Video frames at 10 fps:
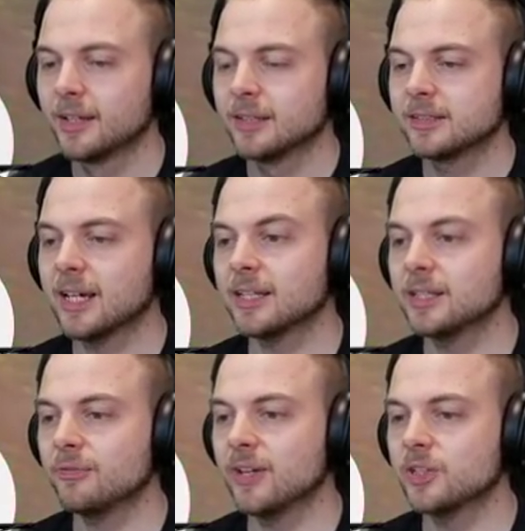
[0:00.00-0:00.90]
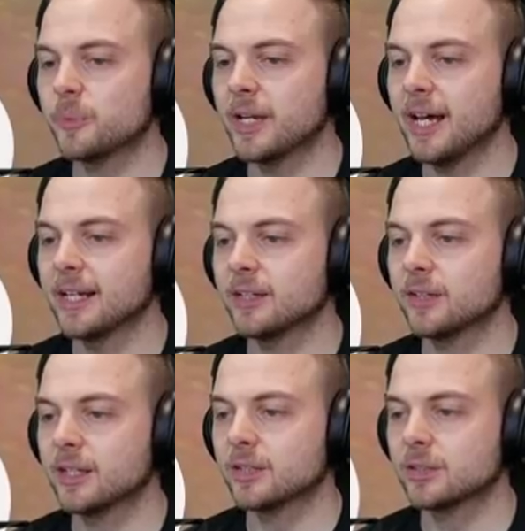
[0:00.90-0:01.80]
it's tackling the fence pretty hard. I don't
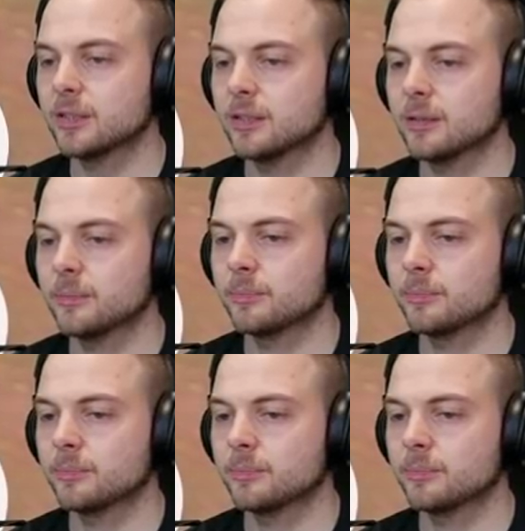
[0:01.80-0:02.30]
think it's the